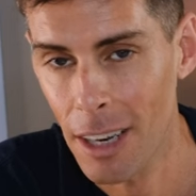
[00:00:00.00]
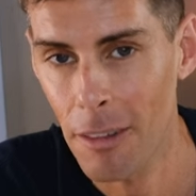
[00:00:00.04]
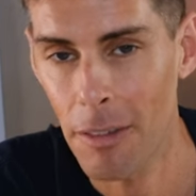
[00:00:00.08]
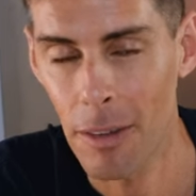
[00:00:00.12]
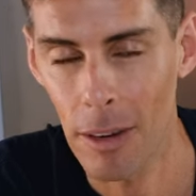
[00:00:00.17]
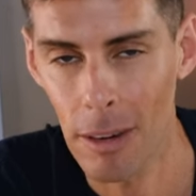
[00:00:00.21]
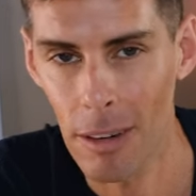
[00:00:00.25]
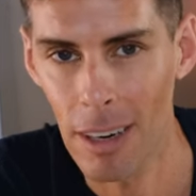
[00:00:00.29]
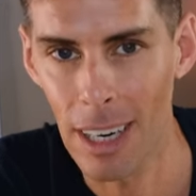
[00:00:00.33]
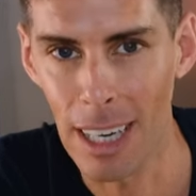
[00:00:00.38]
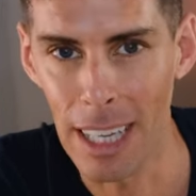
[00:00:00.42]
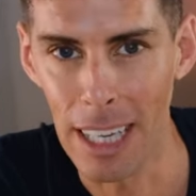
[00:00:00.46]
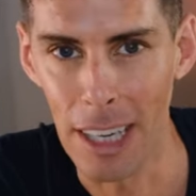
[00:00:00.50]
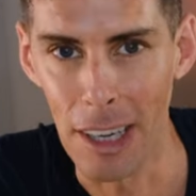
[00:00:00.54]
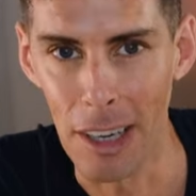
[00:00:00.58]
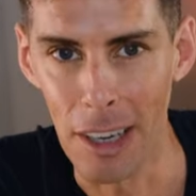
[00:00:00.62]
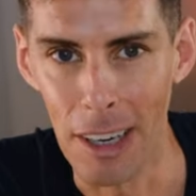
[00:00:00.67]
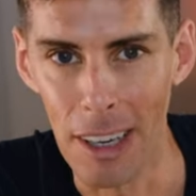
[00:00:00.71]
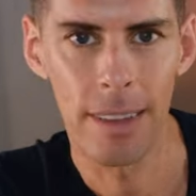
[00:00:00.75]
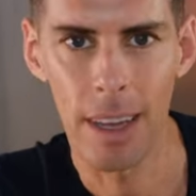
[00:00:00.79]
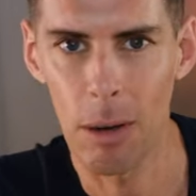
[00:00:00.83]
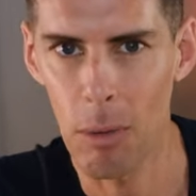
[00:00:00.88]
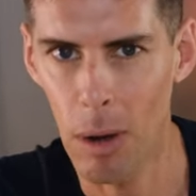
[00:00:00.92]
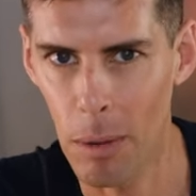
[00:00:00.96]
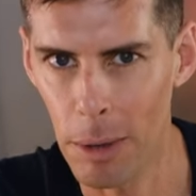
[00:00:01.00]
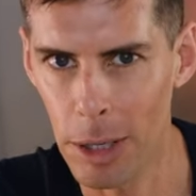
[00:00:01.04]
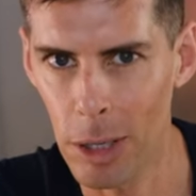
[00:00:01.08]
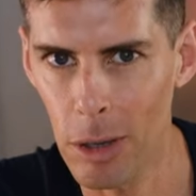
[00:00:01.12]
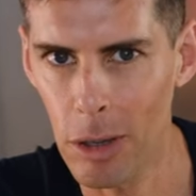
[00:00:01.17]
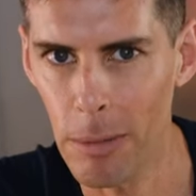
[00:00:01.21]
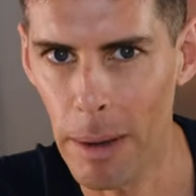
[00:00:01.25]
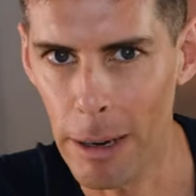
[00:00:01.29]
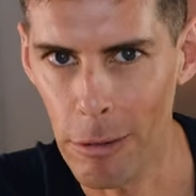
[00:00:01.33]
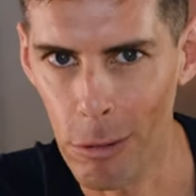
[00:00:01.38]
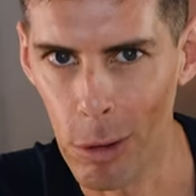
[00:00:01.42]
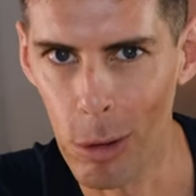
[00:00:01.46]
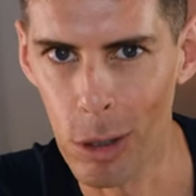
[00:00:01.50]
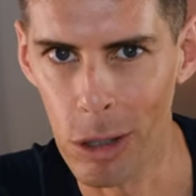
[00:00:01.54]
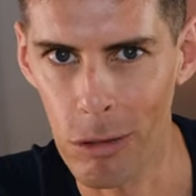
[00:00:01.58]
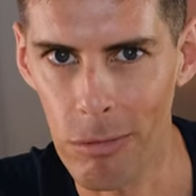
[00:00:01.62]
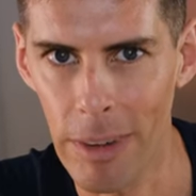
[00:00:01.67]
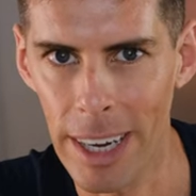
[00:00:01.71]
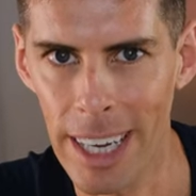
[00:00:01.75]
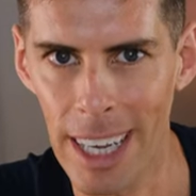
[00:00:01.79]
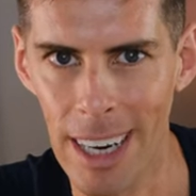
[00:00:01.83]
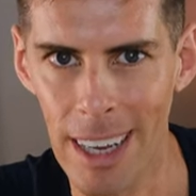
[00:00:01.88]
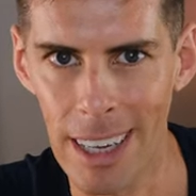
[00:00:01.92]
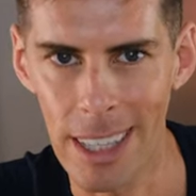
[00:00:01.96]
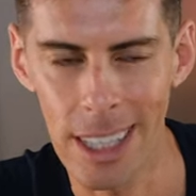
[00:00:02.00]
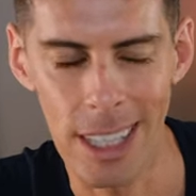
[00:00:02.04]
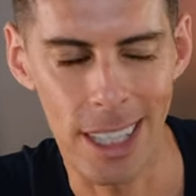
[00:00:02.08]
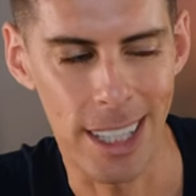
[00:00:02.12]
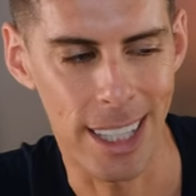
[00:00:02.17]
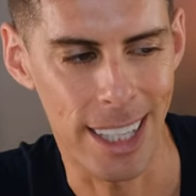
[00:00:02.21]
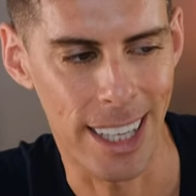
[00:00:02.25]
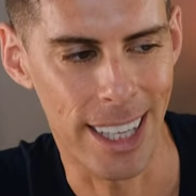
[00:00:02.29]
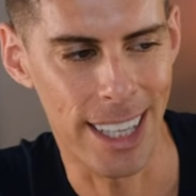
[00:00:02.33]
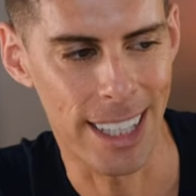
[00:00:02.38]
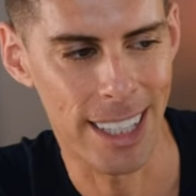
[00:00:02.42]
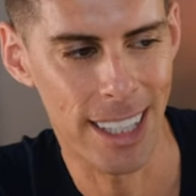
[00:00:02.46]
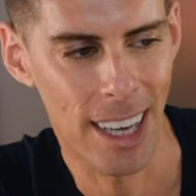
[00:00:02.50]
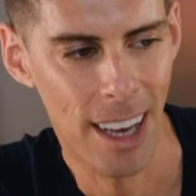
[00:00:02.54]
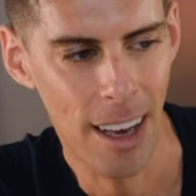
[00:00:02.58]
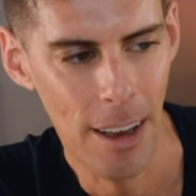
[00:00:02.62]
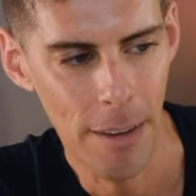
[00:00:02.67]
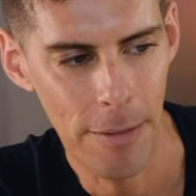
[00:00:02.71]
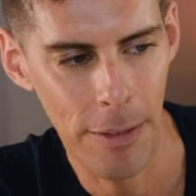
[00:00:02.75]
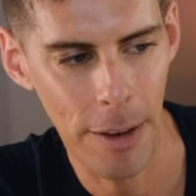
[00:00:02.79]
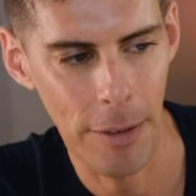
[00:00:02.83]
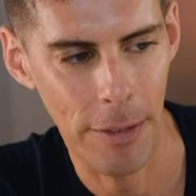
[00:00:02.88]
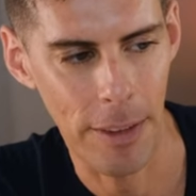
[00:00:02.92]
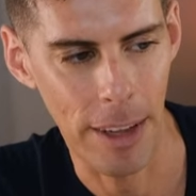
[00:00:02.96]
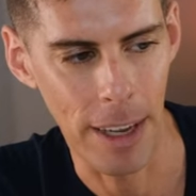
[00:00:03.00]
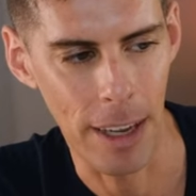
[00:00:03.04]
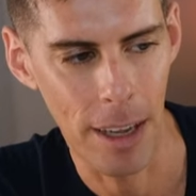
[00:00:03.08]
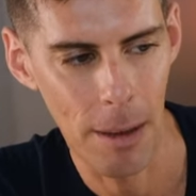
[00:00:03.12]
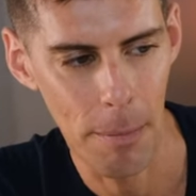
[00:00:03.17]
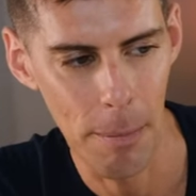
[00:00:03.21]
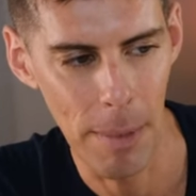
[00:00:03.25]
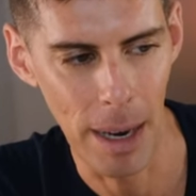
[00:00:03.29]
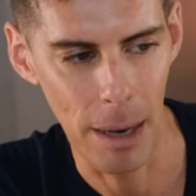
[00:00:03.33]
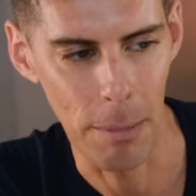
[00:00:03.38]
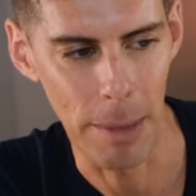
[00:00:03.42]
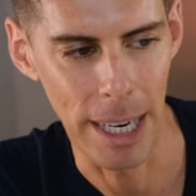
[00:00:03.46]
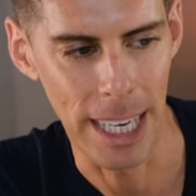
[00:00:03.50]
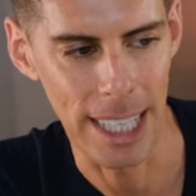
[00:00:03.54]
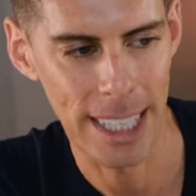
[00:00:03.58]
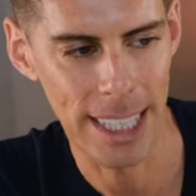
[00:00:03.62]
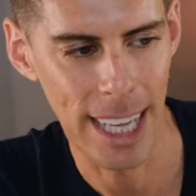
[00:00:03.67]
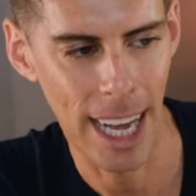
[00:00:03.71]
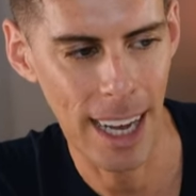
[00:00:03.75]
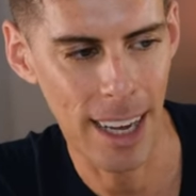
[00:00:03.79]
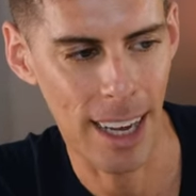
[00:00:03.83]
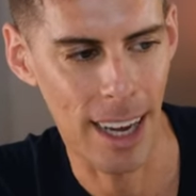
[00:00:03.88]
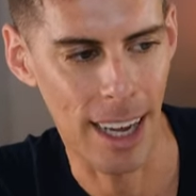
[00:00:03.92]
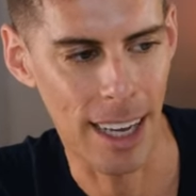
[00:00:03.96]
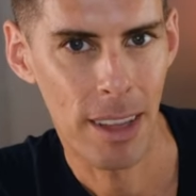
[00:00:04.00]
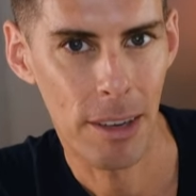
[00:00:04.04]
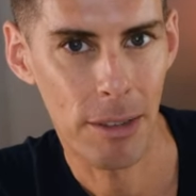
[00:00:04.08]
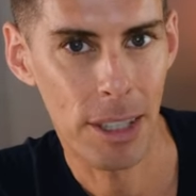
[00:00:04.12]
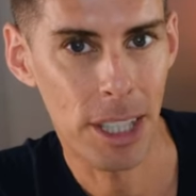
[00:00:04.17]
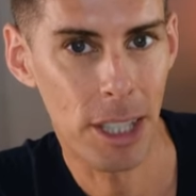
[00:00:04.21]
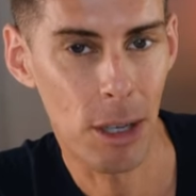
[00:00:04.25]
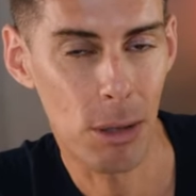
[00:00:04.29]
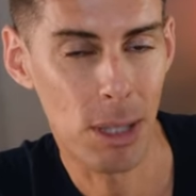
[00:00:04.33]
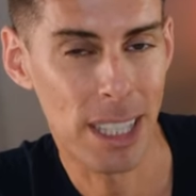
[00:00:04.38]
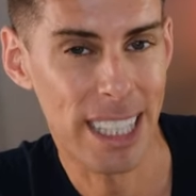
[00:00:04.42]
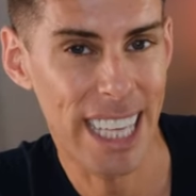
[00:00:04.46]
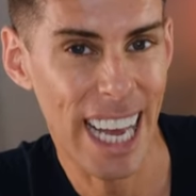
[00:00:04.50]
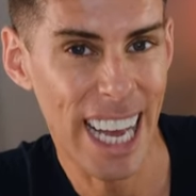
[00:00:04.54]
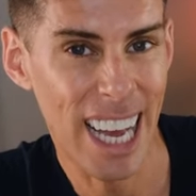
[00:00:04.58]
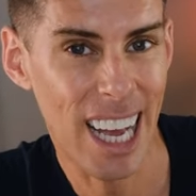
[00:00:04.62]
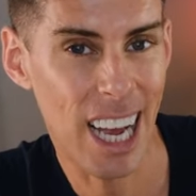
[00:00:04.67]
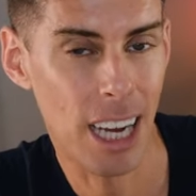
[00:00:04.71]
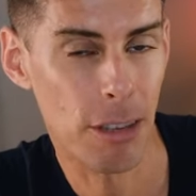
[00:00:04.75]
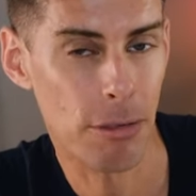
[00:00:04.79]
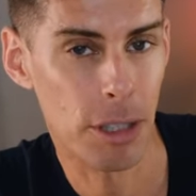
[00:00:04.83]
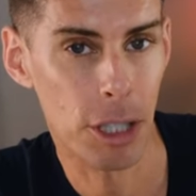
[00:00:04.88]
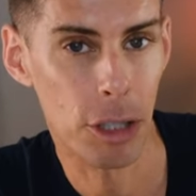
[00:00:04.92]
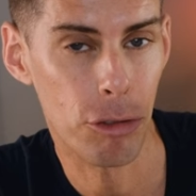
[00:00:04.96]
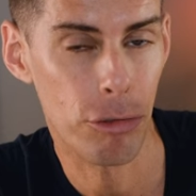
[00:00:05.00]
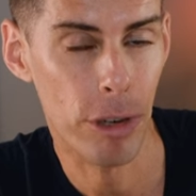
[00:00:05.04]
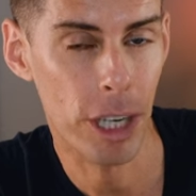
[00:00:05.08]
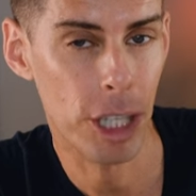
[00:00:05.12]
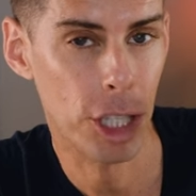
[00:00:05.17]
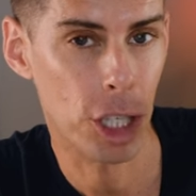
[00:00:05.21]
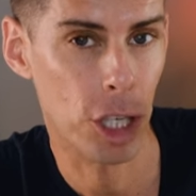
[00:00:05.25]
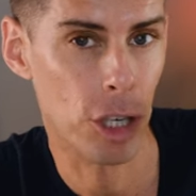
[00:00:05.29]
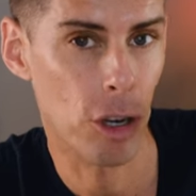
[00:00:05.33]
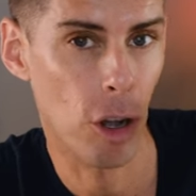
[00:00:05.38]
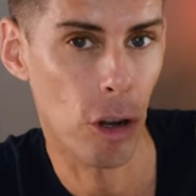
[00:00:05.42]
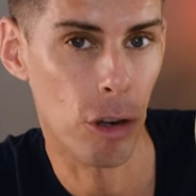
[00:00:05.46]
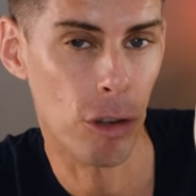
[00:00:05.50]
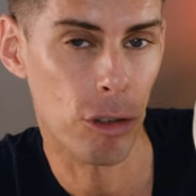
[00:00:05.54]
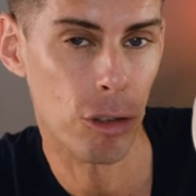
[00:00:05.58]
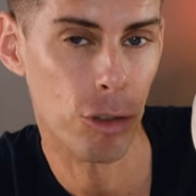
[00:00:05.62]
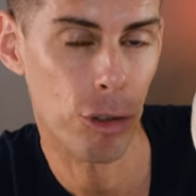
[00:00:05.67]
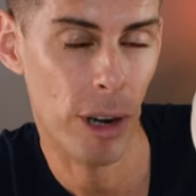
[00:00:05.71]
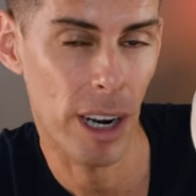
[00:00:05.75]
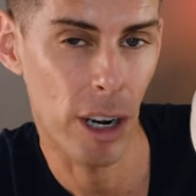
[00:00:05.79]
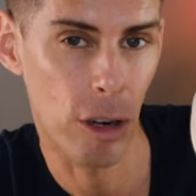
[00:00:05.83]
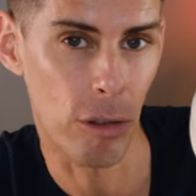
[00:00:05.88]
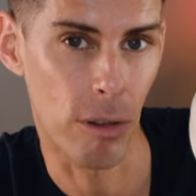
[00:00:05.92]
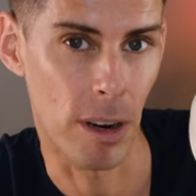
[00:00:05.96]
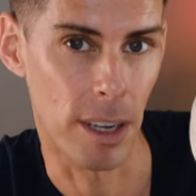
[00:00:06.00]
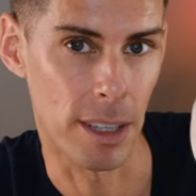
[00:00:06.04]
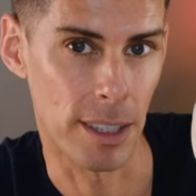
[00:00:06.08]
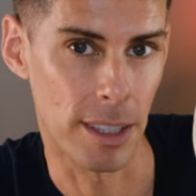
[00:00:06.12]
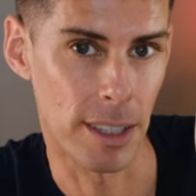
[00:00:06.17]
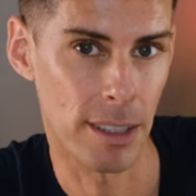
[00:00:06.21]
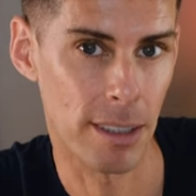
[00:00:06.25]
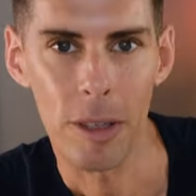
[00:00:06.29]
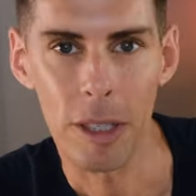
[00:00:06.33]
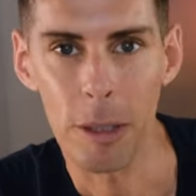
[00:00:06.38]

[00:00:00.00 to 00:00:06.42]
to feel really good. Now, while we're talking about rules and regulations and this 50mm stack height, there is no stack height restriction on trail runs.